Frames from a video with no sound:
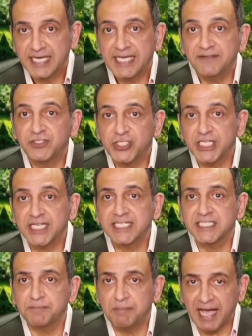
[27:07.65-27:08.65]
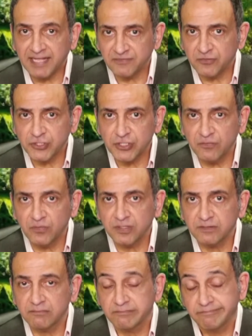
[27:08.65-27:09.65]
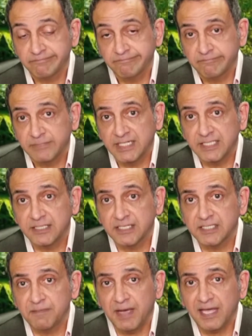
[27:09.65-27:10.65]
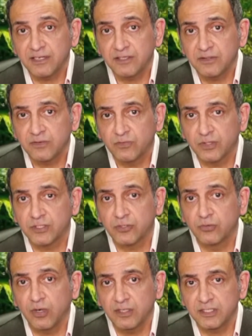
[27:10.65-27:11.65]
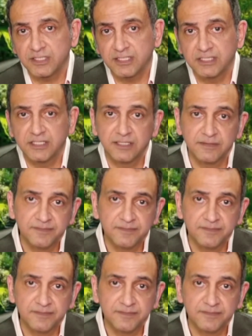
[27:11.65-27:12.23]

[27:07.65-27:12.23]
If chicken is bad for someone, then it doesn't matter what the quality is.